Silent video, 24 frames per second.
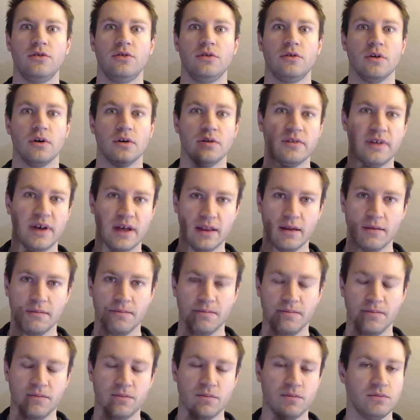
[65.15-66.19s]
Don't tell them.
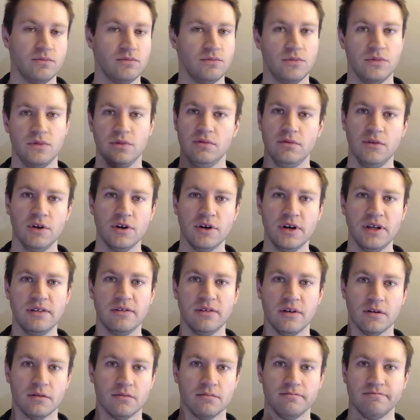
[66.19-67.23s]
You don't need
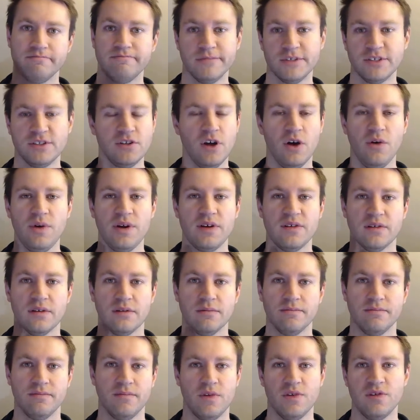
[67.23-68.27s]
to. There's no
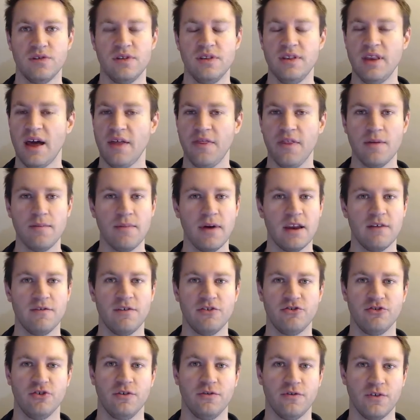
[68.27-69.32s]
reason. There's nothing
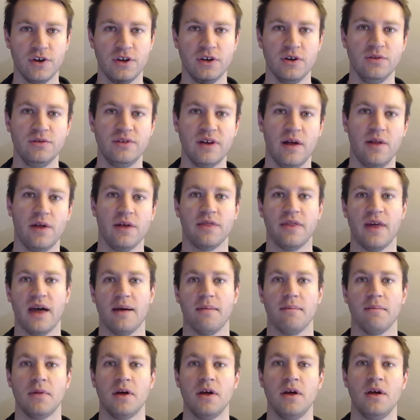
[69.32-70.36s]
beneficial for you telling
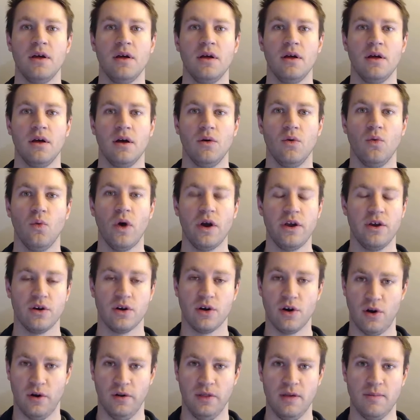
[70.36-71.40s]
them what you're
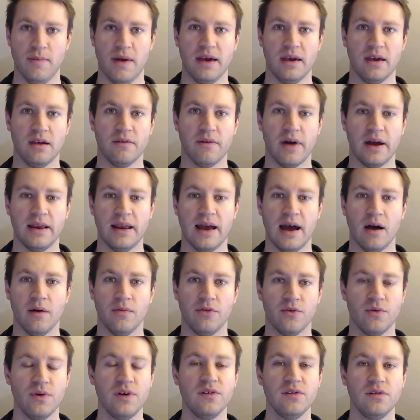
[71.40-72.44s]
currently making right now.
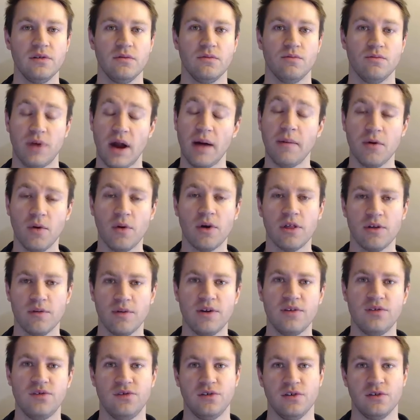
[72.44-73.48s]
The reason, probably one of the
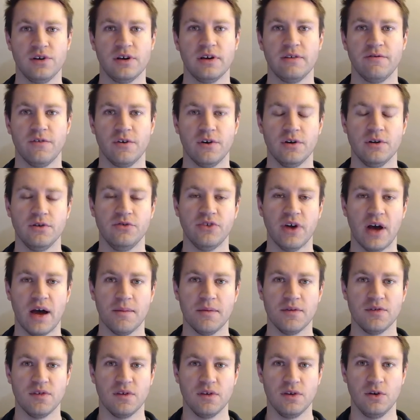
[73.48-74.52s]
reasons you're looking for a new job
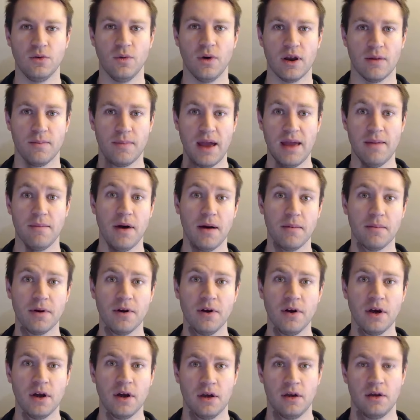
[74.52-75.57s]
is that you want a pay bump.
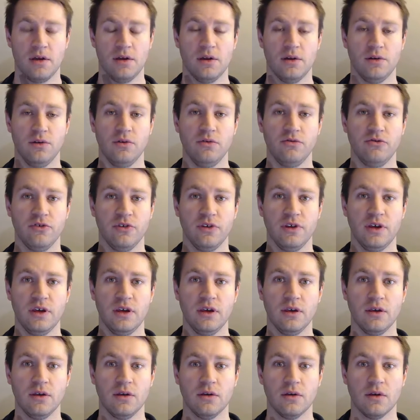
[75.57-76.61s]
You know,
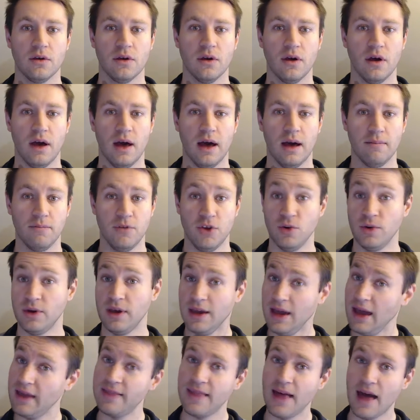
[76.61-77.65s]
usually um, you
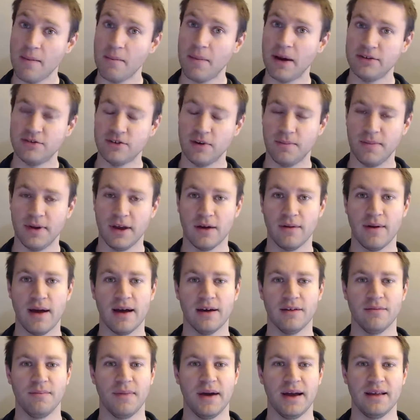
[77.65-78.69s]
can get that by jumping
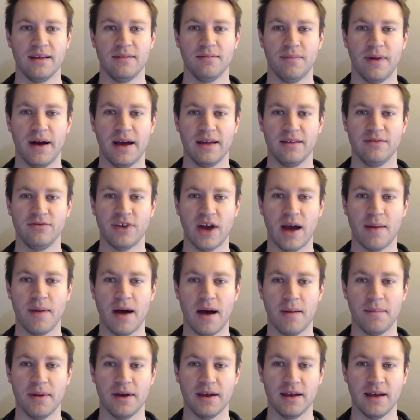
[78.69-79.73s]
around, by, by job
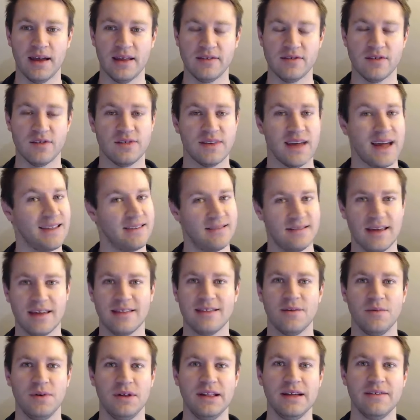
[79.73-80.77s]
hopping. It's the sad state
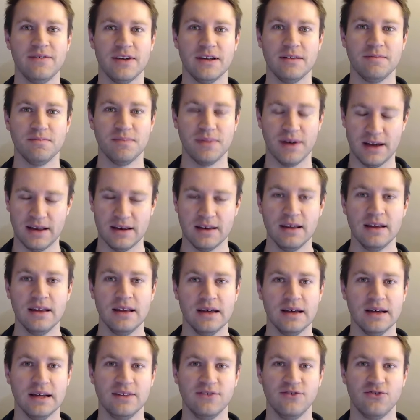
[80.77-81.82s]
that we live in, but
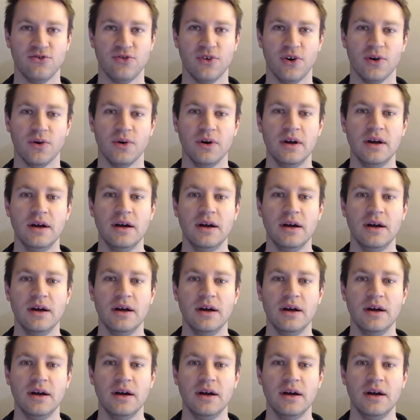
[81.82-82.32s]
it's true.